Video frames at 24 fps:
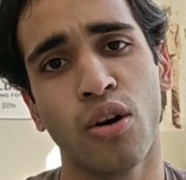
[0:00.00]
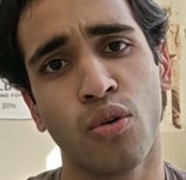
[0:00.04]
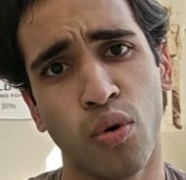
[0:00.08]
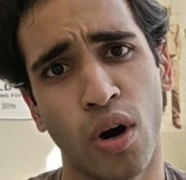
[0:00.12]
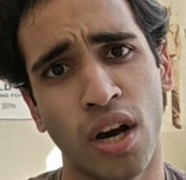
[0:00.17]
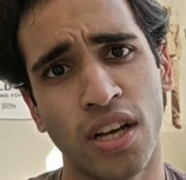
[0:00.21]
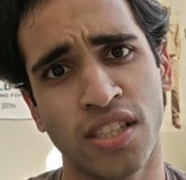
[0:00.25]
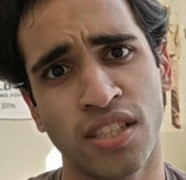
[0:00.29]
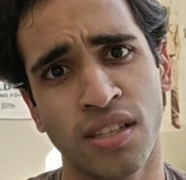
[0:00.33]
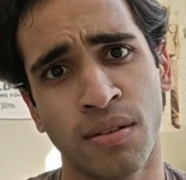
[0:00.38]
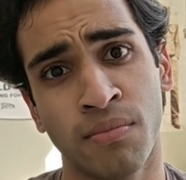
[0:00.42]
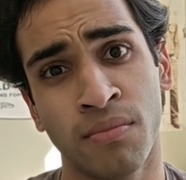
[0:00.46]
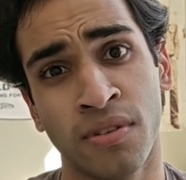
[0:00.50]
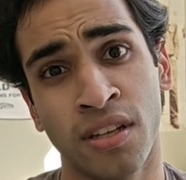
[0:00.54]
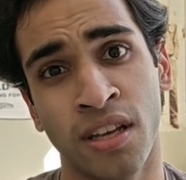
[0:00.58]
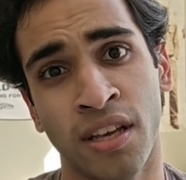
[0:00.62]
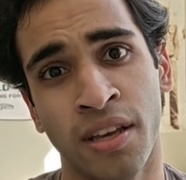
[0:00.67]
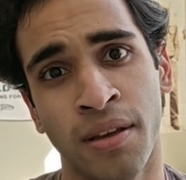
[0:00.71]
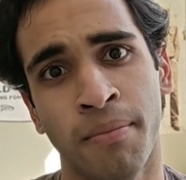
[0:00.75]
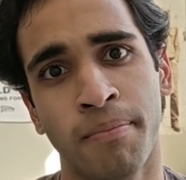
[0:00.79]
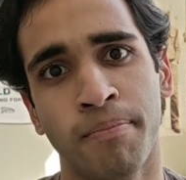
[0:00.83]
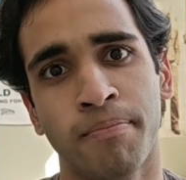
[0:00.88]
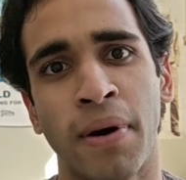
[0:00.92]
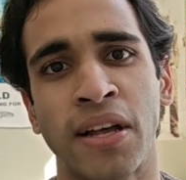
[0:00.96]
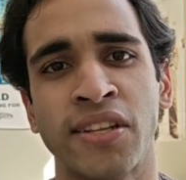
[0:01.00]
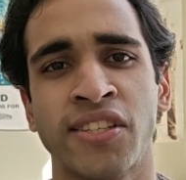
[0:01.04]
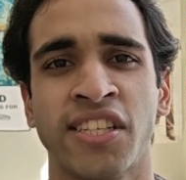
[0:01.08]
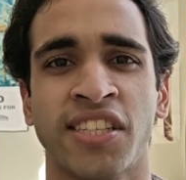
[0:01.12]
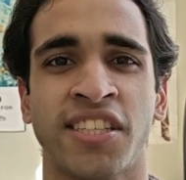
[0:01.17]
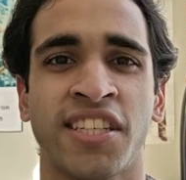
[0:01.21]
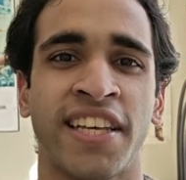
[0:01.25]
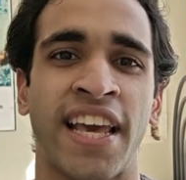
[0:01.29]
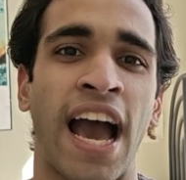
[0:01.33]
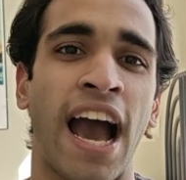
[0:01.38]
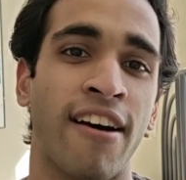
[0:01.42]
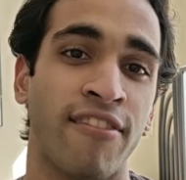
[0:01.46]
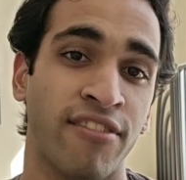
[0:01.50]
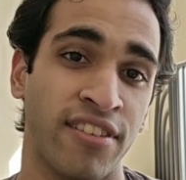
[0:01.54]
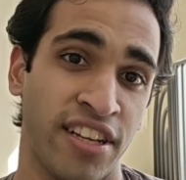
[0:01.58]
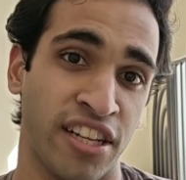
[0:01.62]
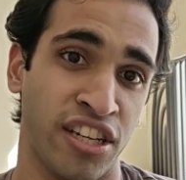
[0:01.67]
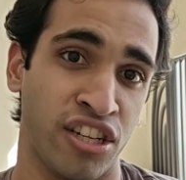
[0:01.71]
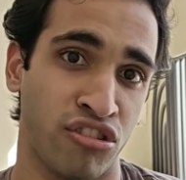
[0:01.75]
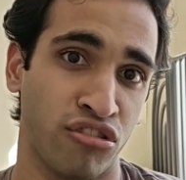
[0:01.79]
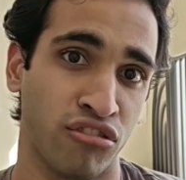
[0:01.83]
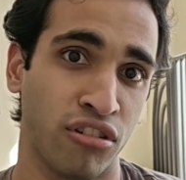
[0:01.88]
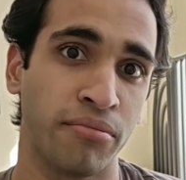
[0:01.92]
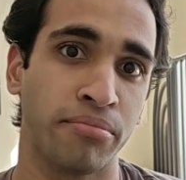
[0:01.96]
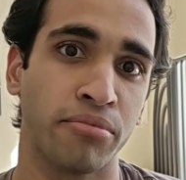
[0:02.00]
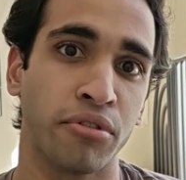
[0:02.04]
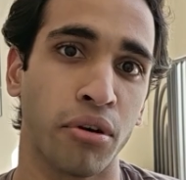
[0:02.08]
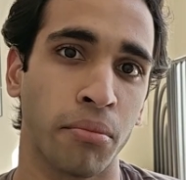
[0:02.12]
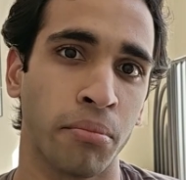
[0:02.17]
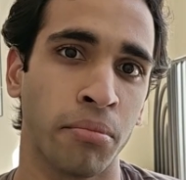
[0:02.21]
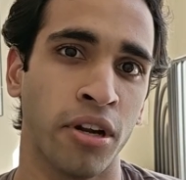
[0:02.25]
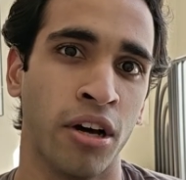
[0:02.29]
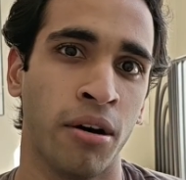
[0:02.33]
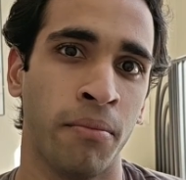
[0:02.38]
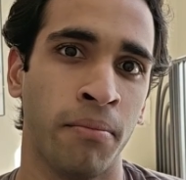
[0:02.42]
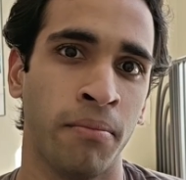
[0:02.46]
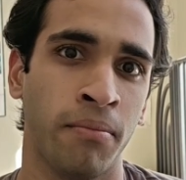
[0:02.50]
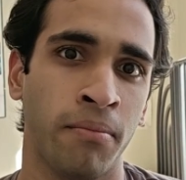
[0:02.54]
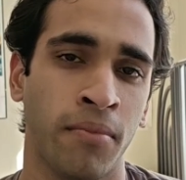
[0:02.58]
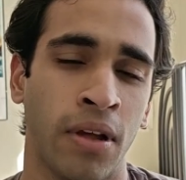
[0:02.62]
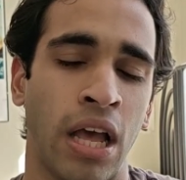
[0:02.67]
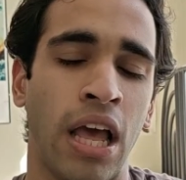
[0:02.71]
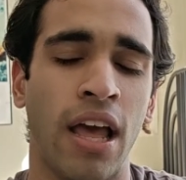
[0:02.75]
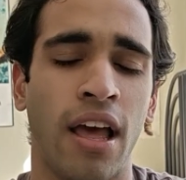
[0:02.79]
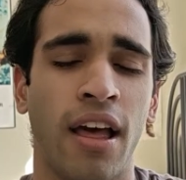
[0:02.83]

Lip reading: Quite simply, Man City have an injury problem.